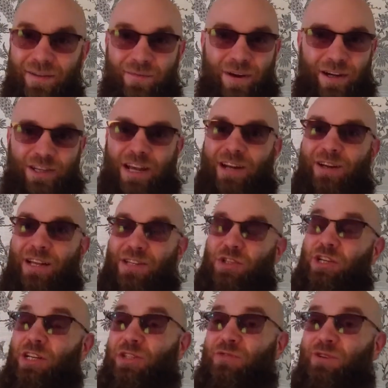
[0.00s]
My channel has
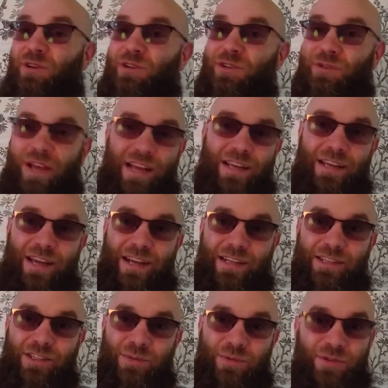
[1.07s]
just grown to 88
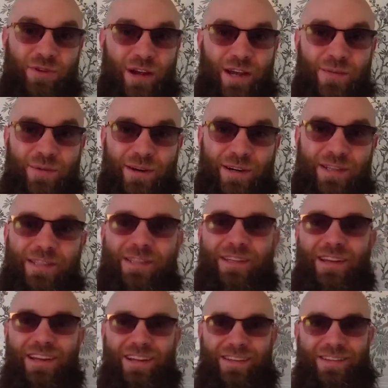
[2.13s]
subscribers,
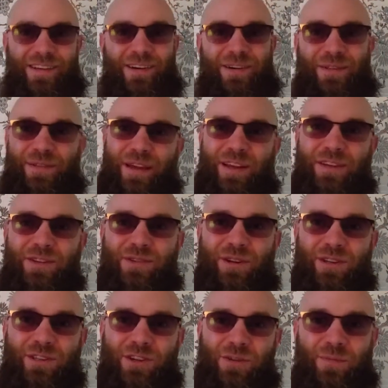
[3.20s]
so thank you
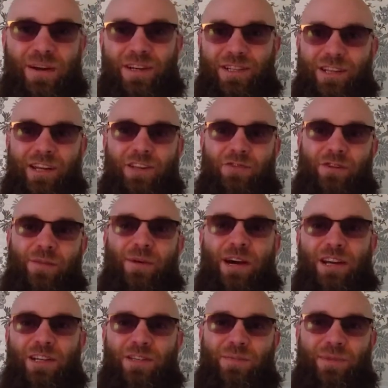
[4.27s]
all so much, and it
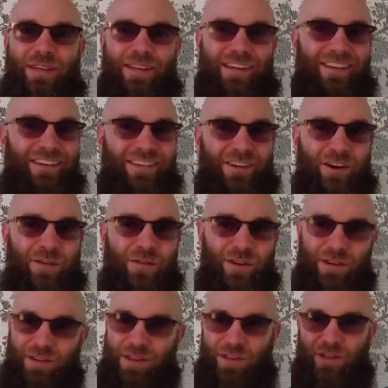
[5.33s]
reminds me of
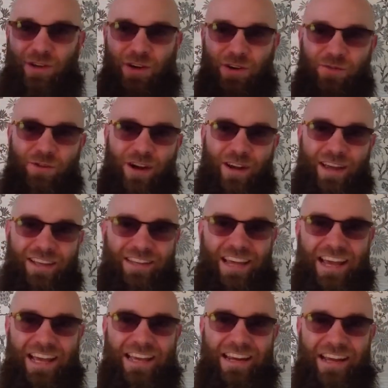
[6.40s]
the song Rocket
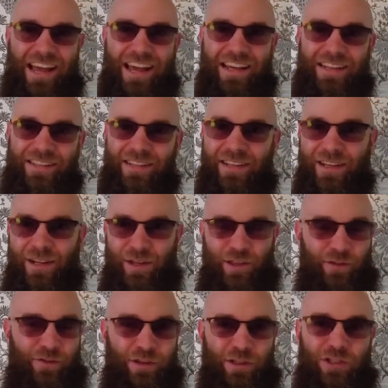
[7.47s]
88, the
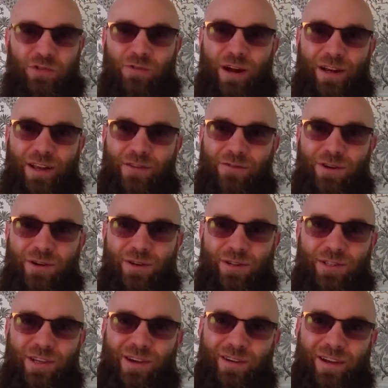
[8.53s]
first rock and roll
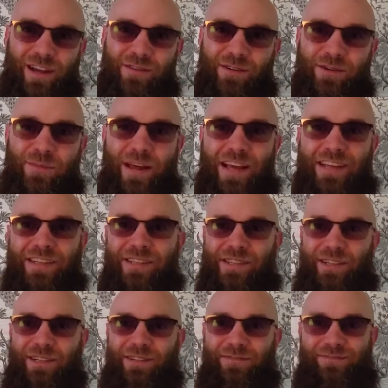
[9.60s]
song ever made,
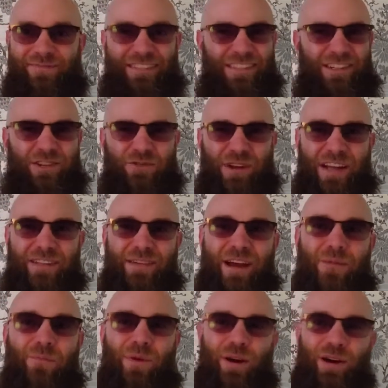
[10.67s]
so great
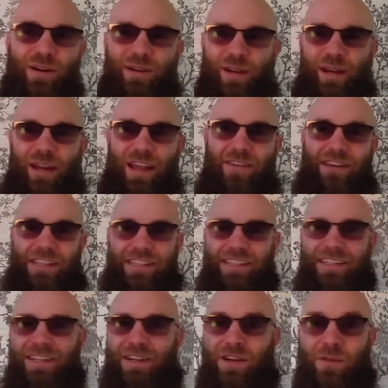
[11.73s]
number, love it.
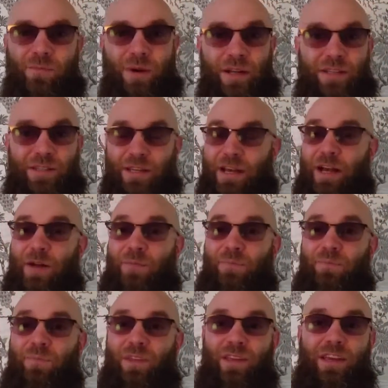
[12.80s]
But
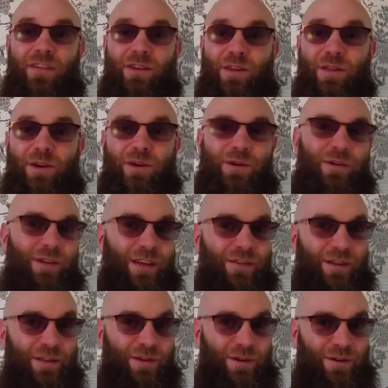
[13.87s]
even
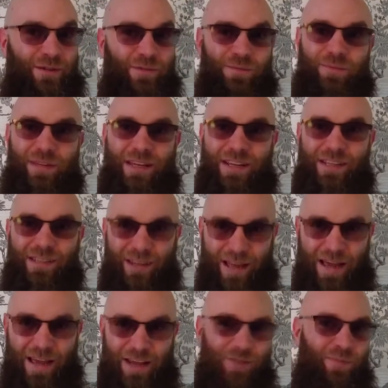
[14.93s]
though, please
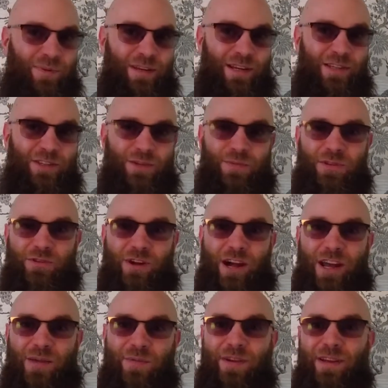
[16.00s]
like, please
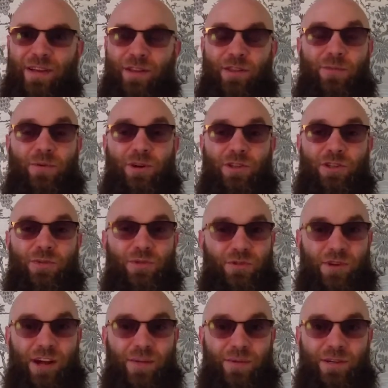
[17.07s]
subscribe, the more
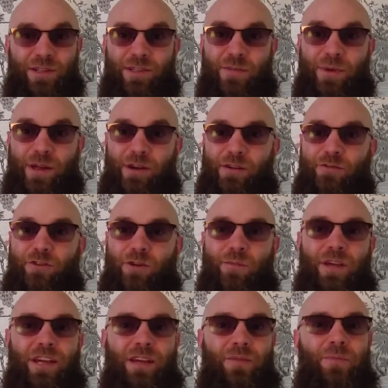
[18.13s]
subscribers, the better for
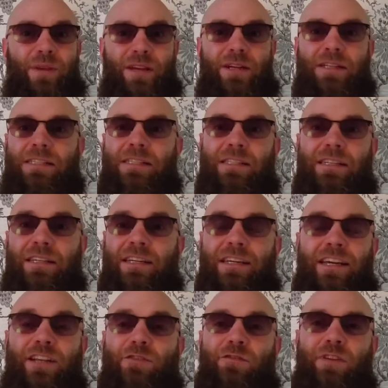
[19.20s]
me, because
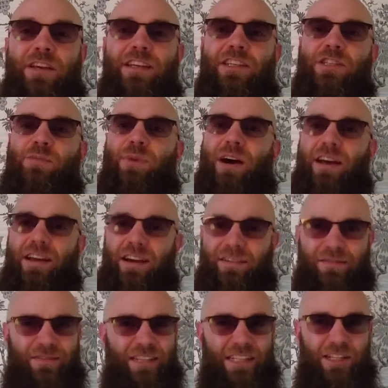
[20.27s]
it feeds my
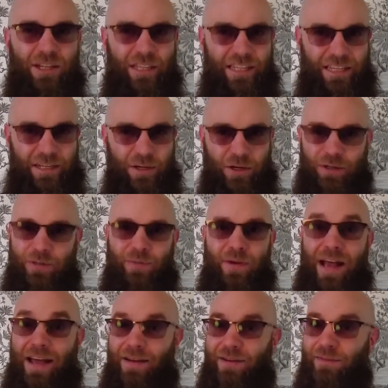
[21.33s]
little ego,
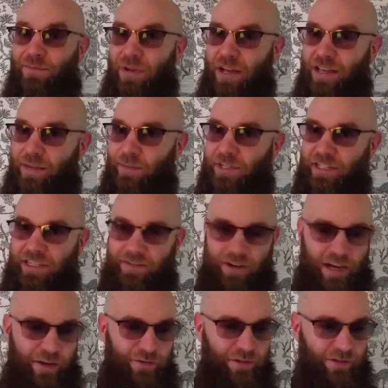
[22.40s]
and I am a diva
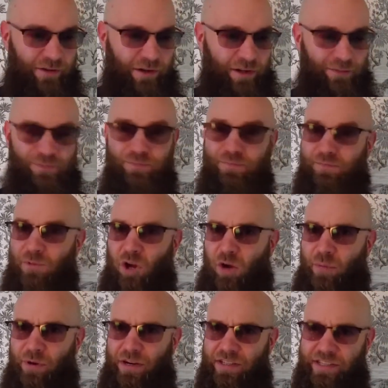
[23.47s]
after all.
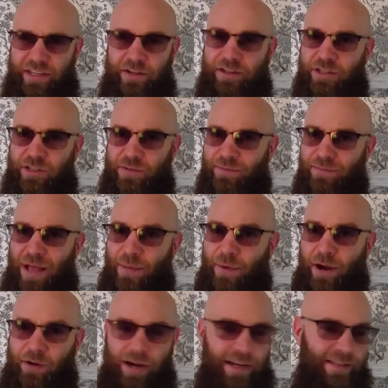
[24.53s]
Opera singers, am I
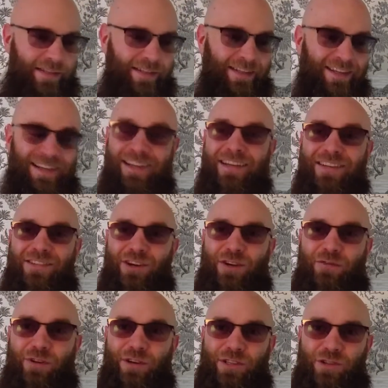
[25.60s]
right? So,
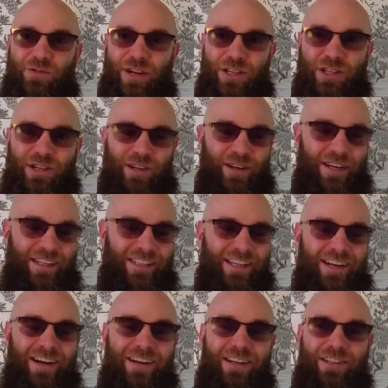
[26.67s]
first question,
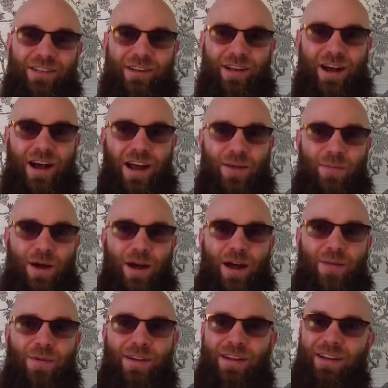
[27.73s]
Kristin Andersson. Hi,
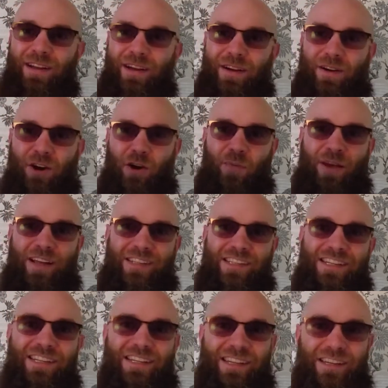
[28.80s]
Mom. Hope
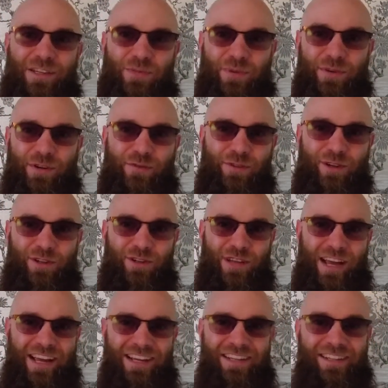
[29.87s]
Helsinki is beautiful
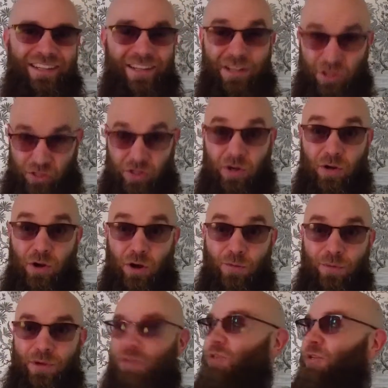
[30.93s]
today. Stockholm
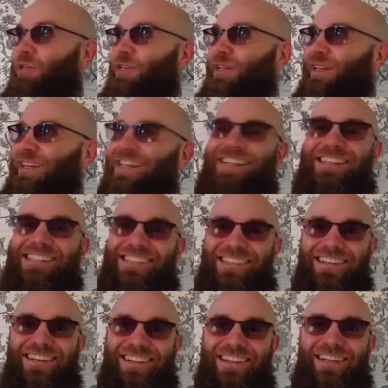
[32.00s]
most certainly is.
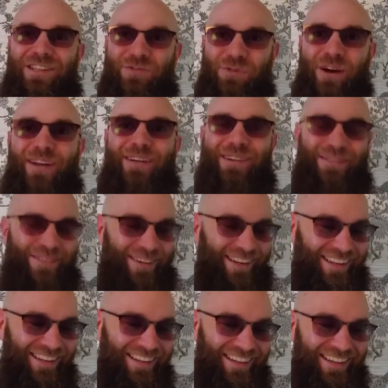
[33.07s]
It's
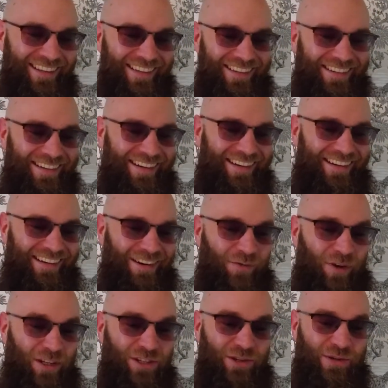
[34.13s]
wonderful. So,
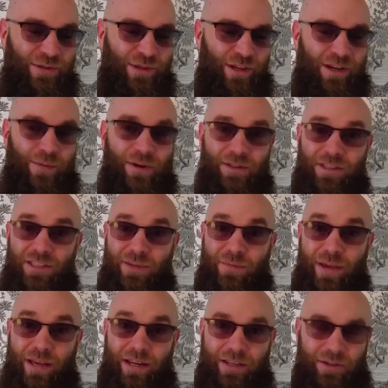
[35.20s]
what do you think about
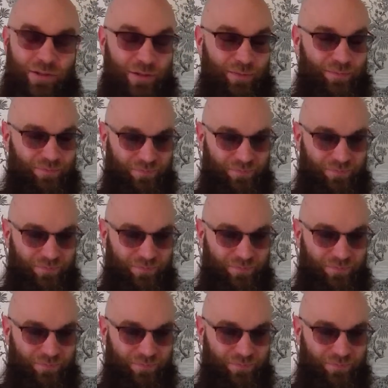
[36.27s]
Sibelius?